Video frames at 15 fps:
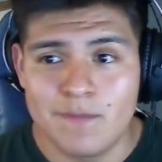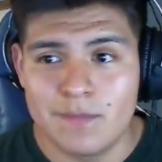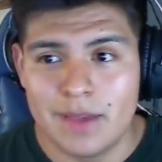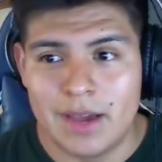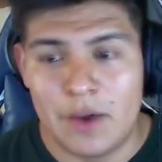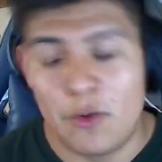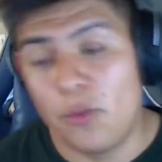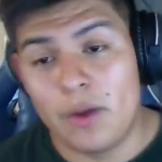
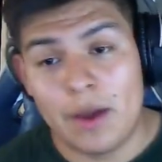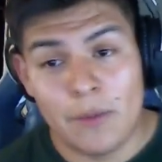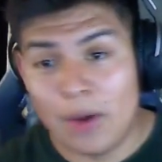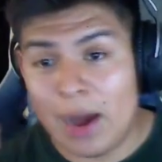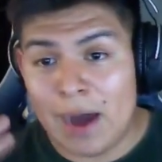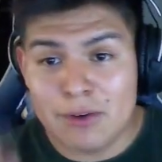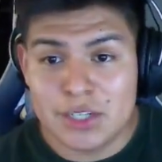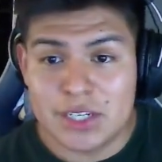I
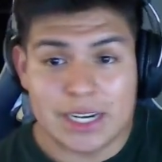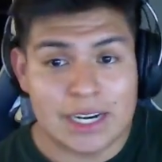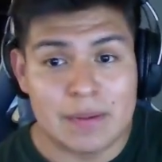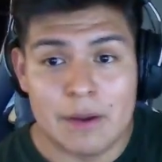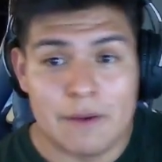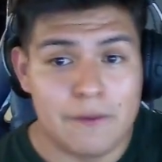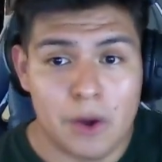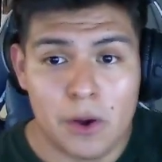was checking on
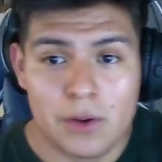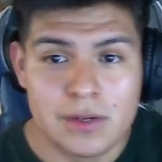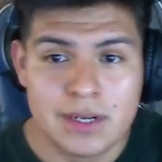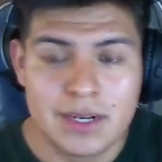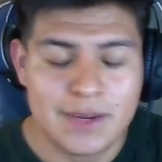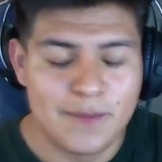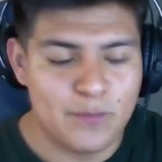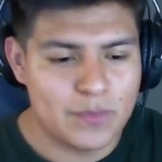my phone,
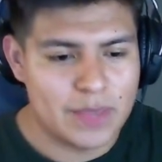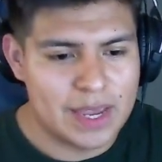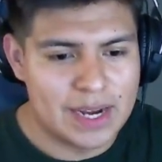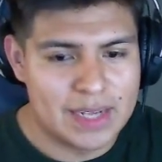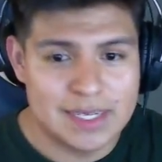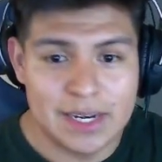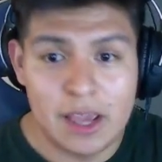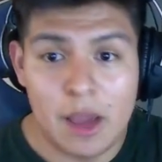and
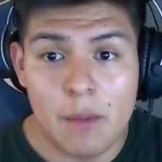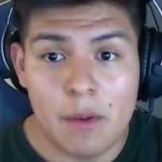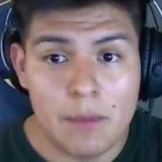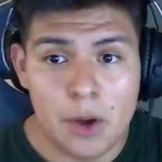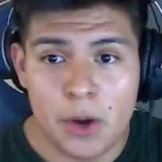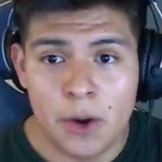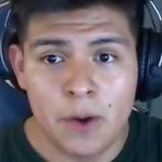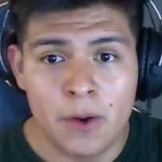it said
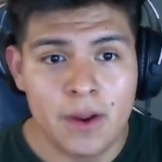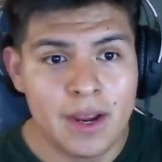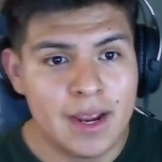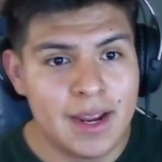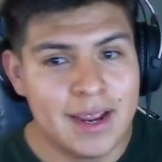Yamamoto.